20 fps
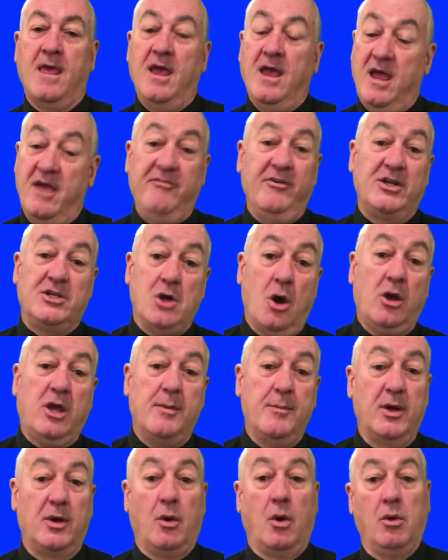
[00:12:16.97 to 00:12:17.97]
Every
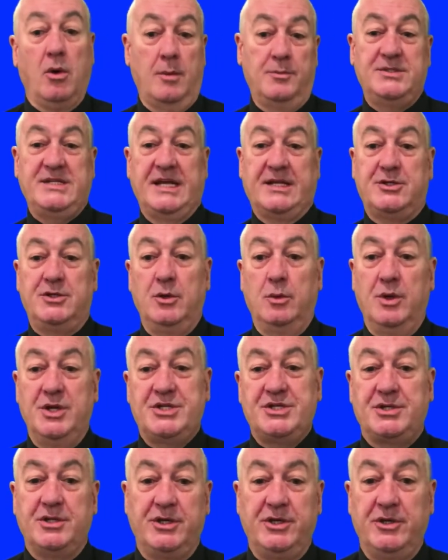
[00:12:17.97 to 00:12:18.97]
document or object you wish
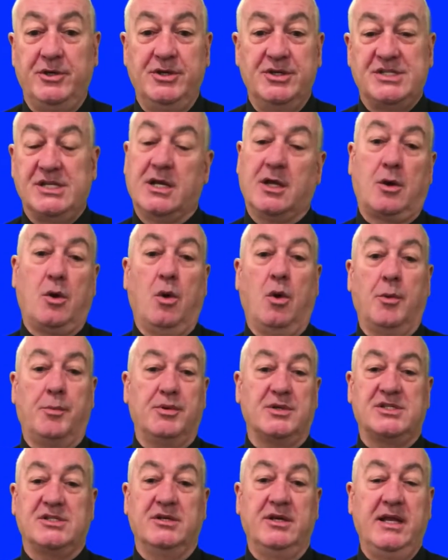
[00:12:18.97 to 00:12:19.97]
to use in a court
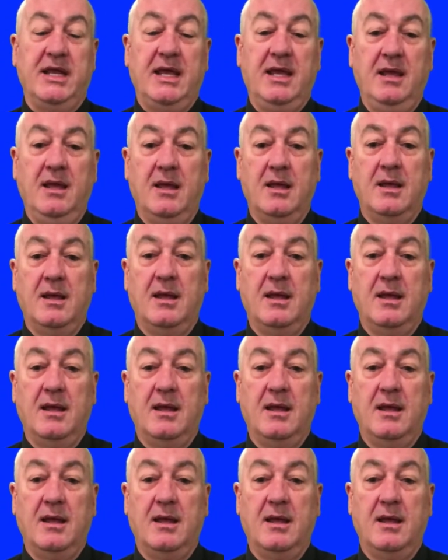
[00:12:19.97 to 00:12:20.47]
proceeding